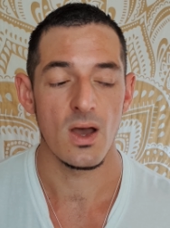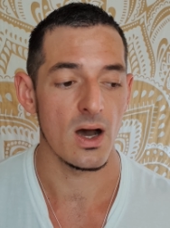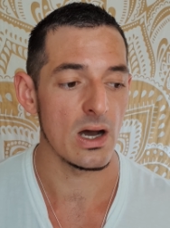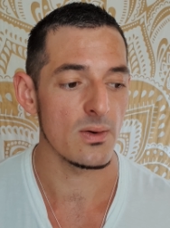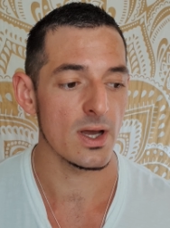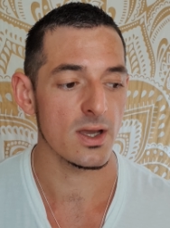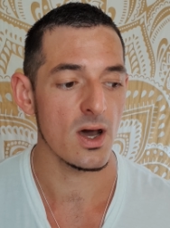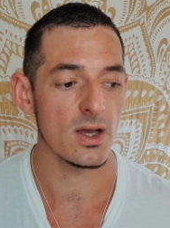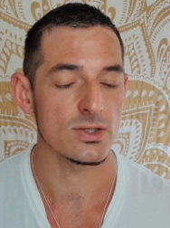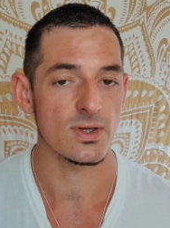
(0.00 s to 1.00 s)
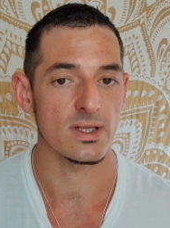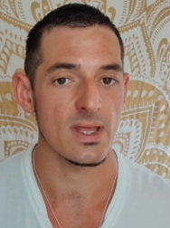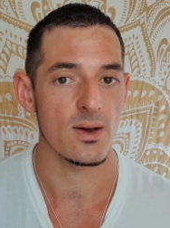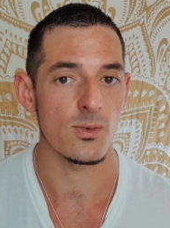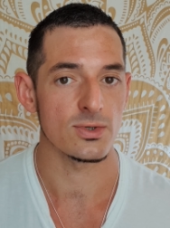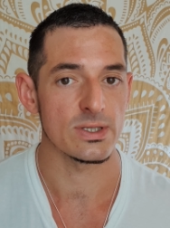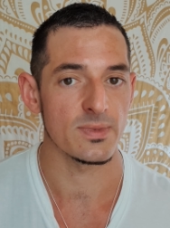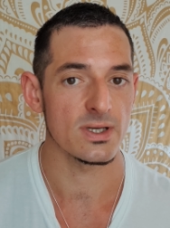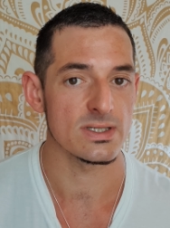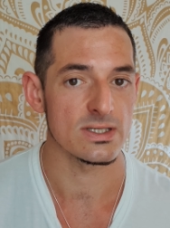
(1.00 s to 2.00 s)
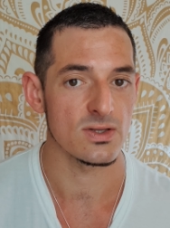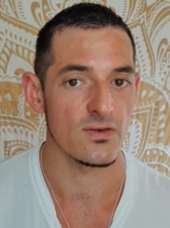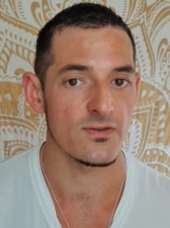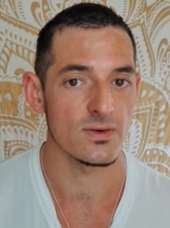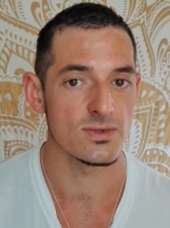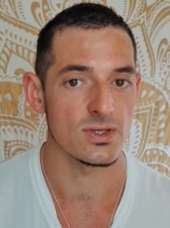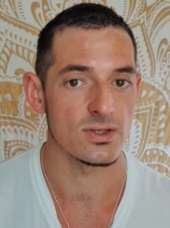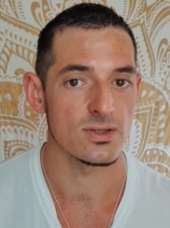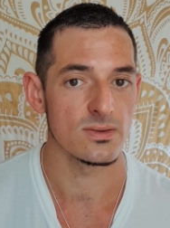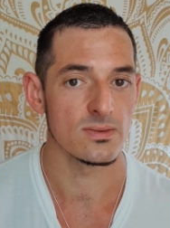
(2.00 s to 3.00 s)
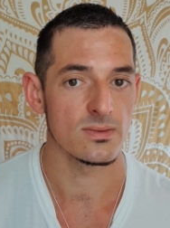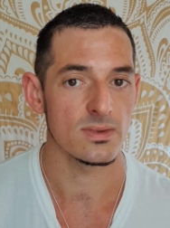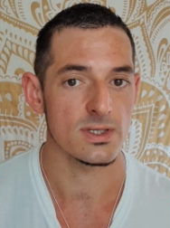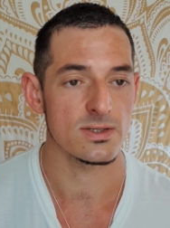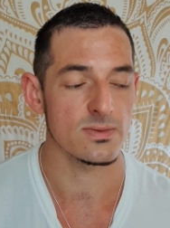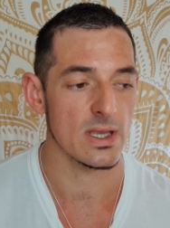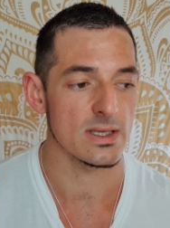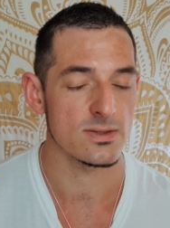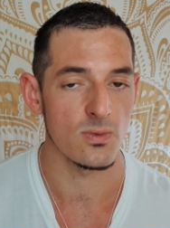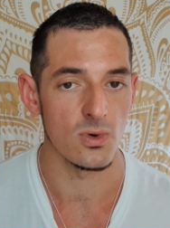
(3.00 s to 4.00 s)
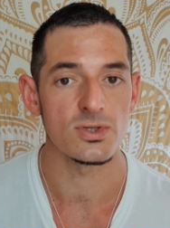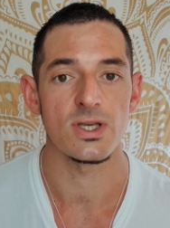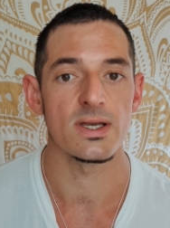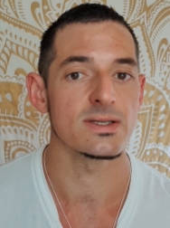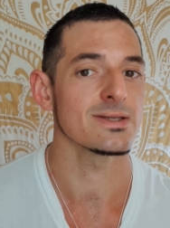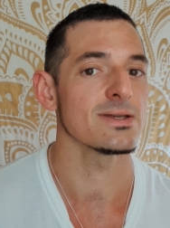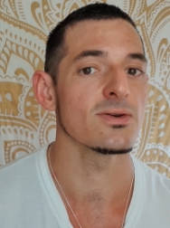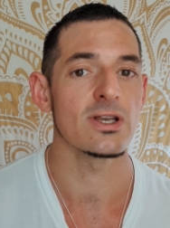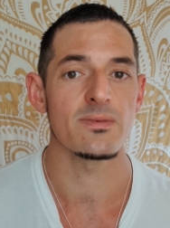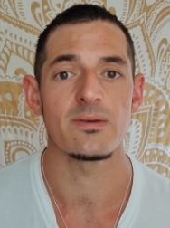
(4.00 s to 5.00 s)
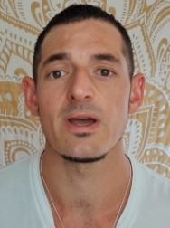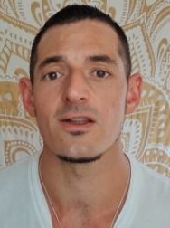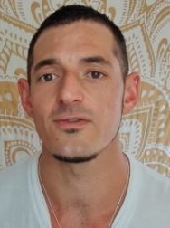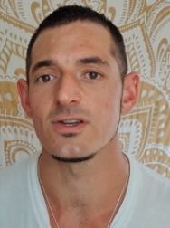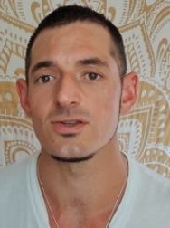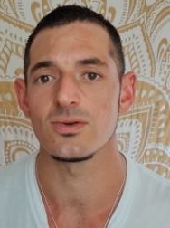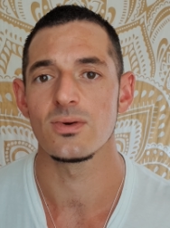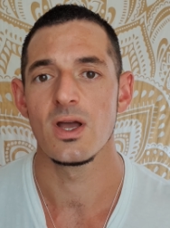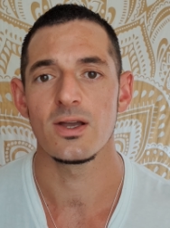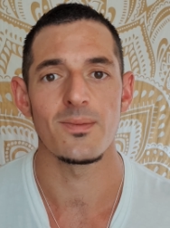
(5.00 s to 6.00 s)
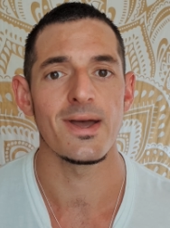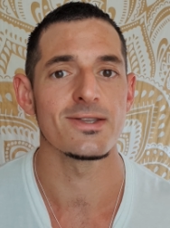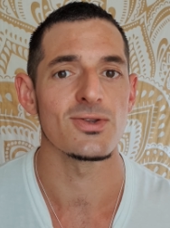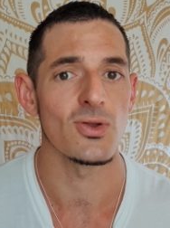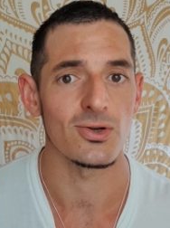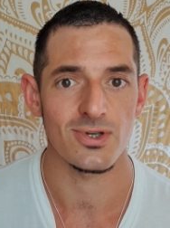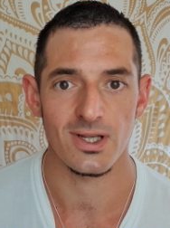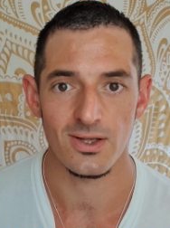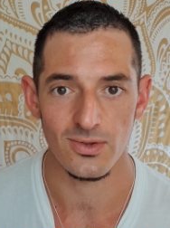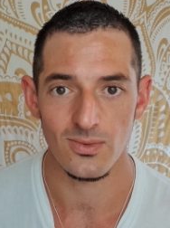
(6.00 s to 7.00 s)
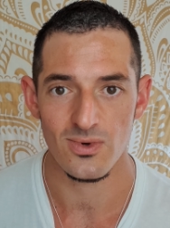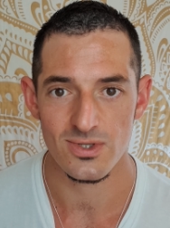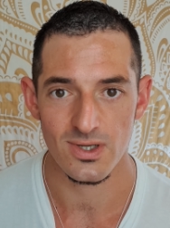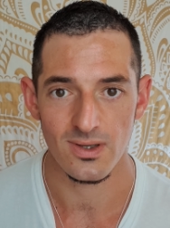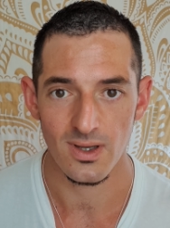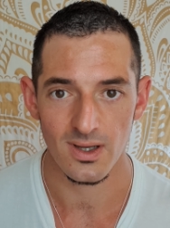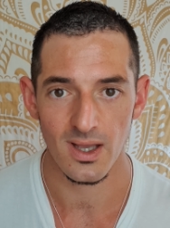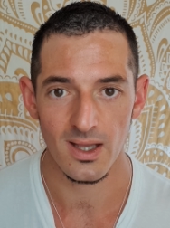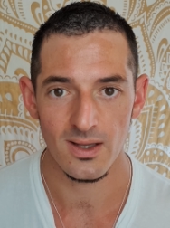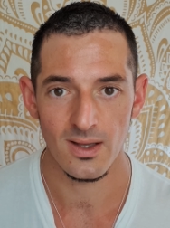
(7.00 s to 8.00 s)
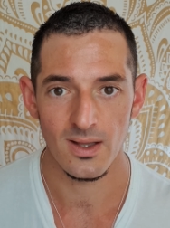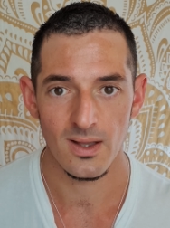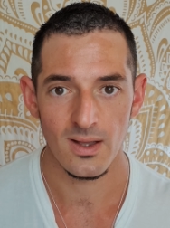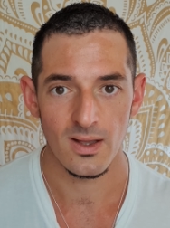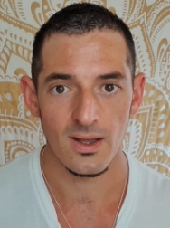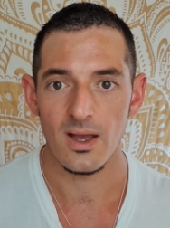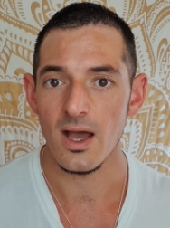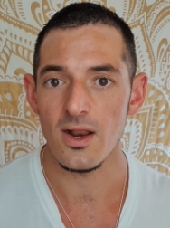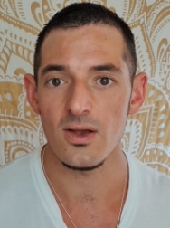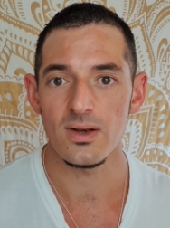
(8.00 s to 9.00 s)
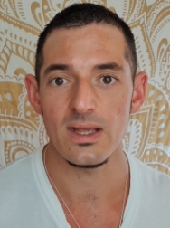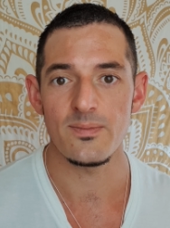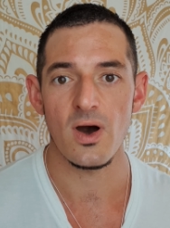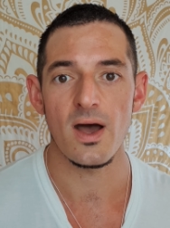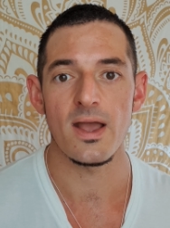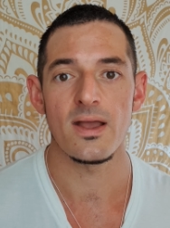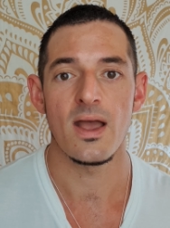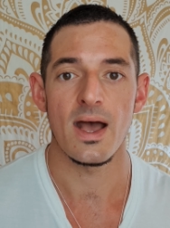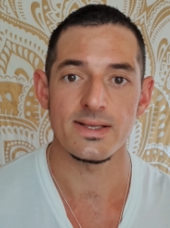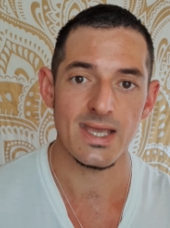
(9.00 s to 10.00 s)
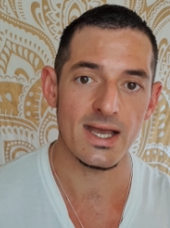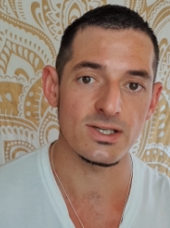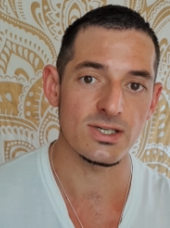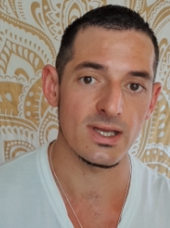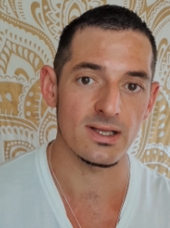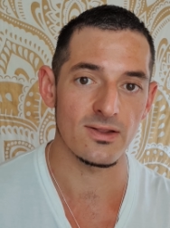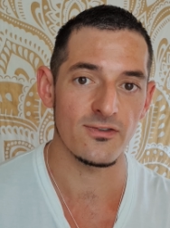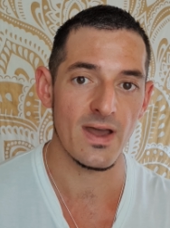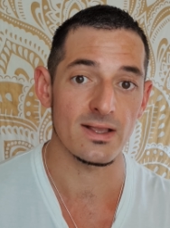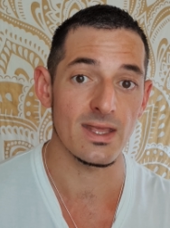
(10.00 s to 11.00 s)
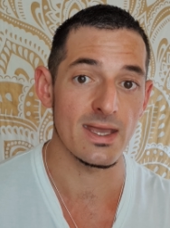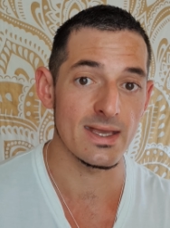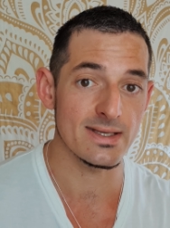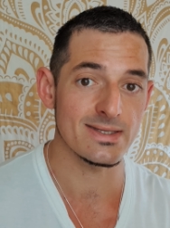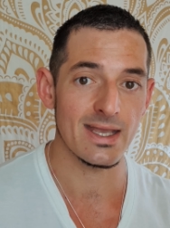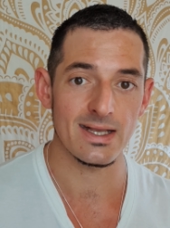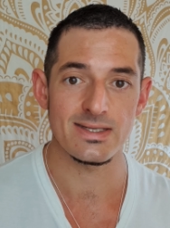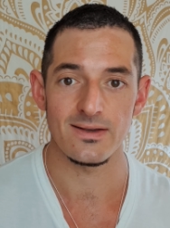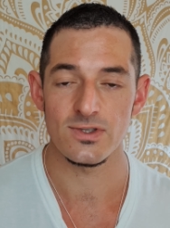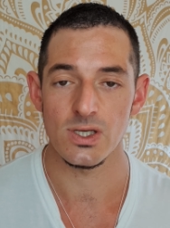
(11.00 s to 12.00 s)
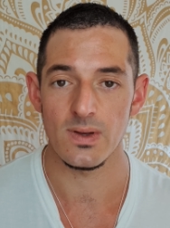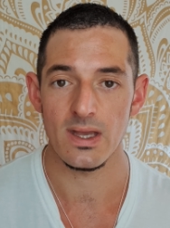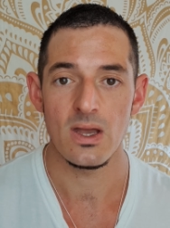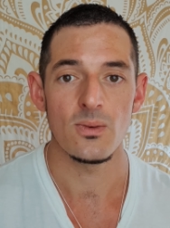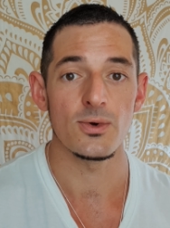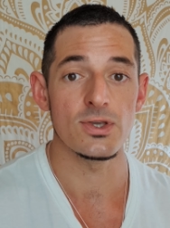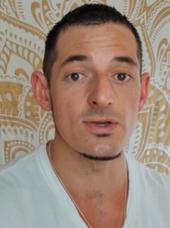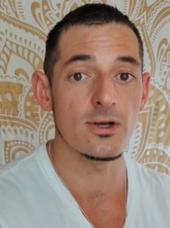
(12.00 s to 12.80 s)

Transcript: oh, I can't drink that water because it's not filtered. It's, it's water. It's still going to be beneficial compared to not drinking the water. Okay. And only by attaching the fact that it is negative to it will you